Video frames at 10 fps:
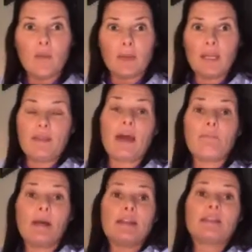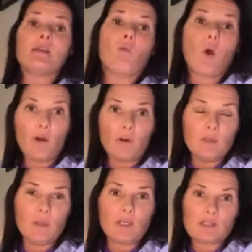But it, that makes him
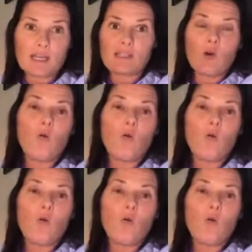worried because that's,